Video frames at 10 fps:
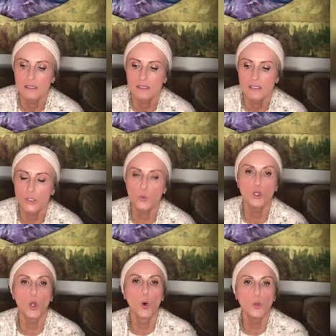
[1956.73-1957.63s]
it will
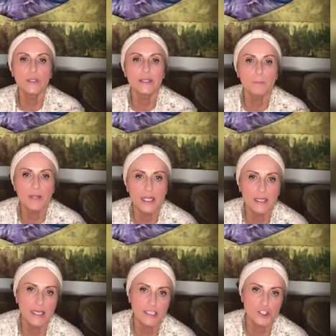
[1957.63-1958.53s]
only be
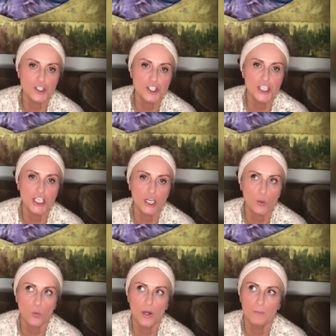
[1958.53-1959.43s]
next year,
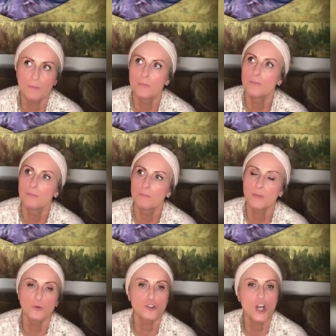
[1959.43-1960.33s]
when
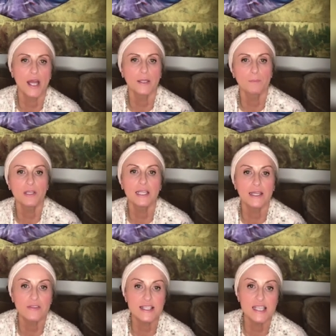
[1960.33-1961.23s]
people try and play the
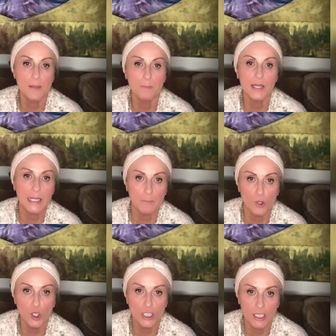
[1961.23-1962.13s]
same playbook